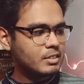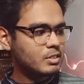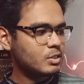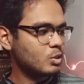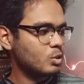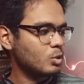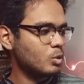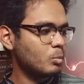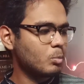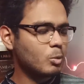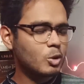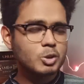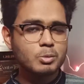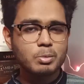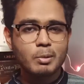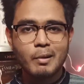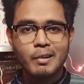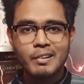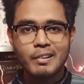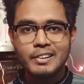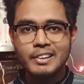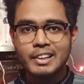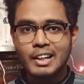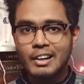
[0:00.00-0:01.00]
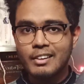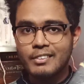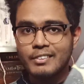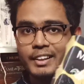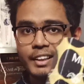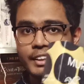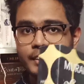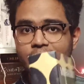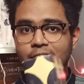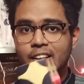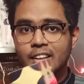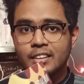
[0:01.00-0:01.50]
So most probably I'll
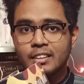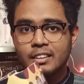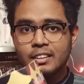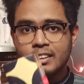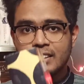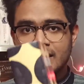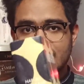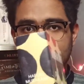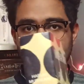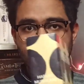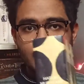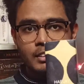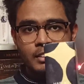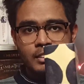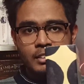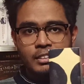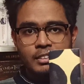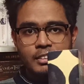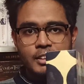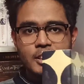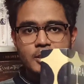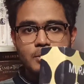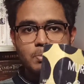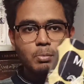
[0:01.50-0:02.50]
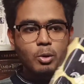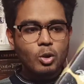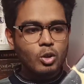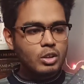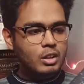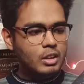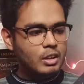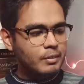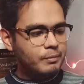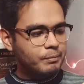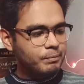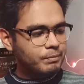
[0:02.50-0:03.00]
read this
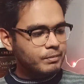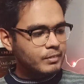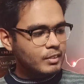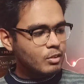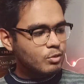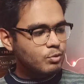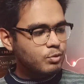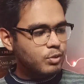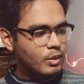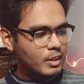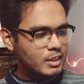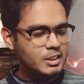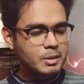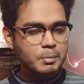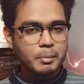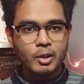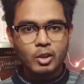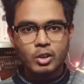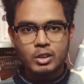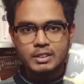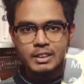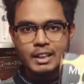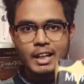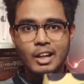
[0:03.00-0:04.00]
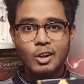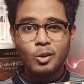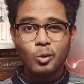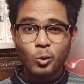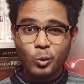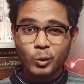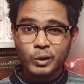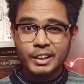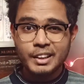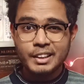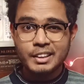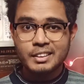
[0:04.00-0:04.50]
book first because I
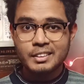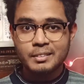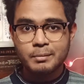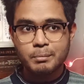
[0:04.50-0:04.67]
own it,